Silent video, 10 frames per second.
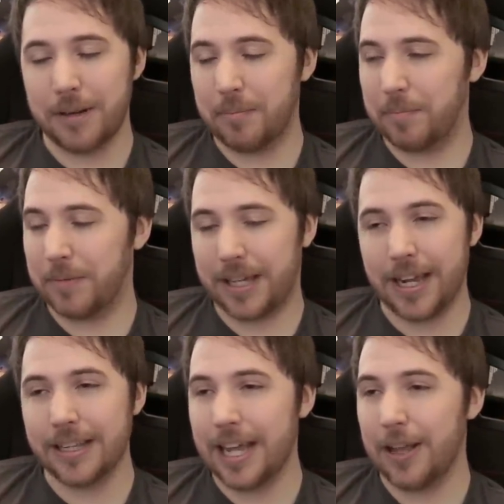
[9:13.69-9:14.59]
and
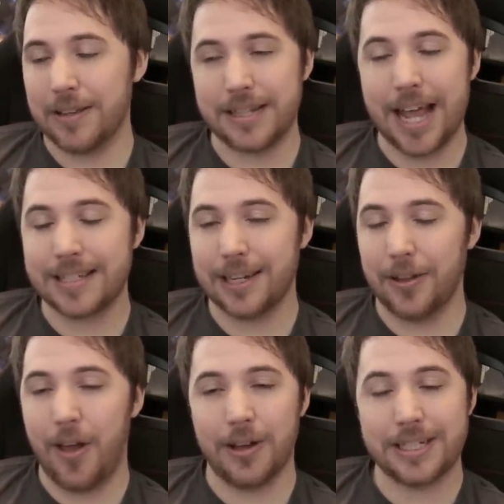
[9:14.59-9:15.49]
King of the Hill has lasted a
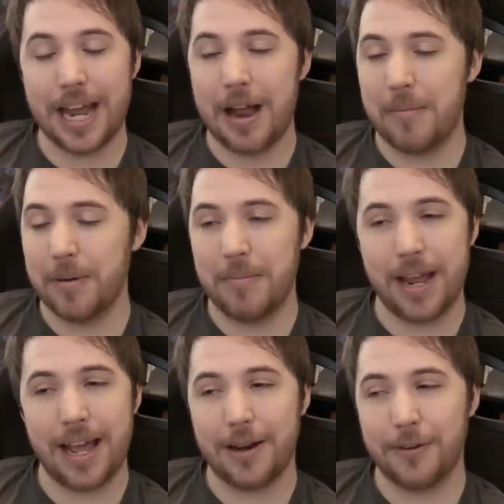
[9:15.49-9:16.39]
long time, but
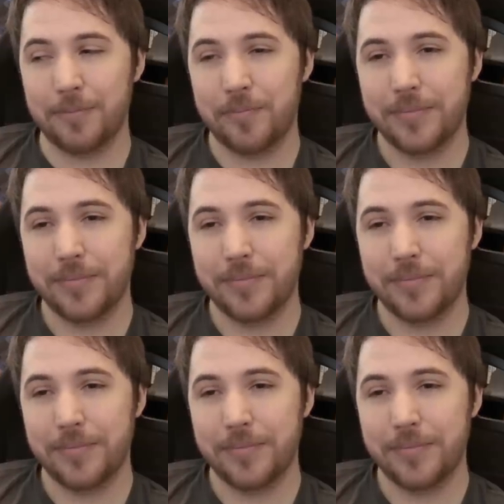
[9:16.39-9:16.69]
man, I don't